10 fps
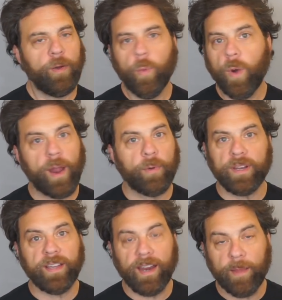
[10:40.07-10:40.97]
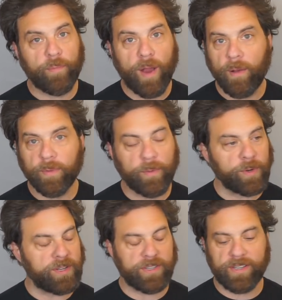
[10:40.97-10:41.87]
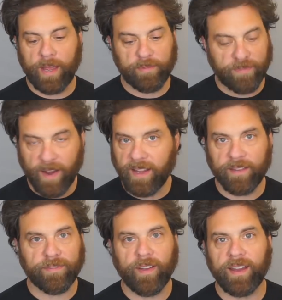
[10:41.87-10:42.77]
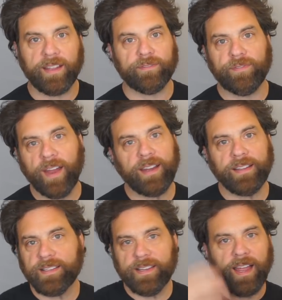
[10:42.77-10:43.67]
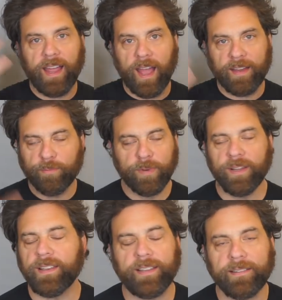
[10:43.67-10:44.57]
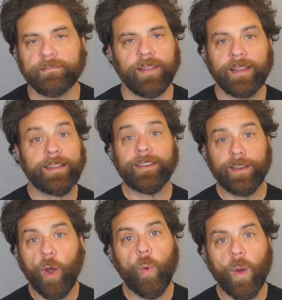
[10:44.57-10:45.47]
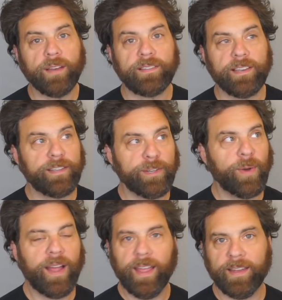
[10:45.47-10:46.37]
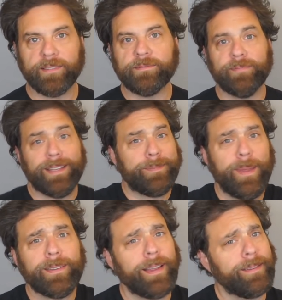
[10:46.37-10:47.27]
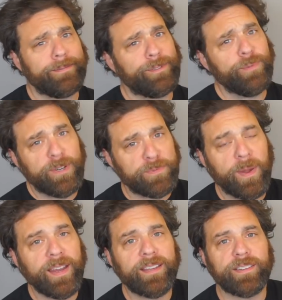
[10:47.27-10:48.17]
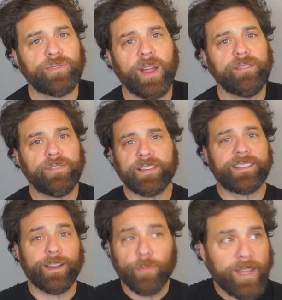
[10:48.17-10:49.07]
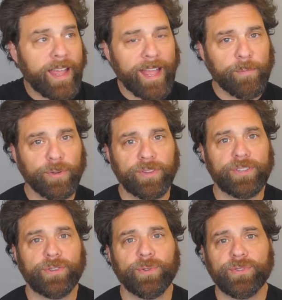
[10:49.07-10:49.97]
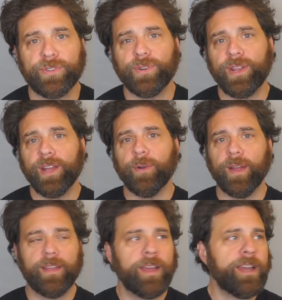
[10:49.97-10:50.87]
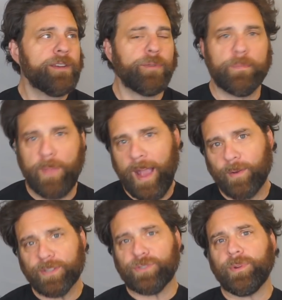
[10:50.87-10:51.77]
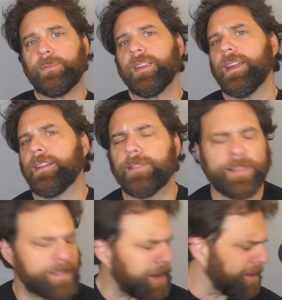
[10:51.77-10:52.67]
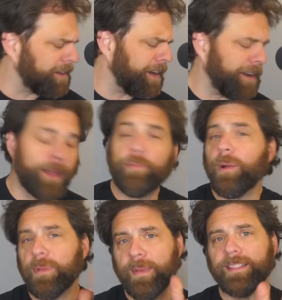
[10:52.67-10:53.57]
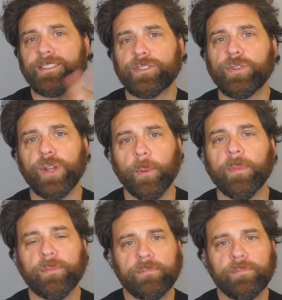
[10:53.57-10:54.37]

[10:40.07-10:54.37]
what I would have done. I probably would have just kept fighting this. I really didn't know what to do. I'd spent too much money to try and fix it. I recabled this whole studio. I repower stripped it. I consolidated. I probably made the studio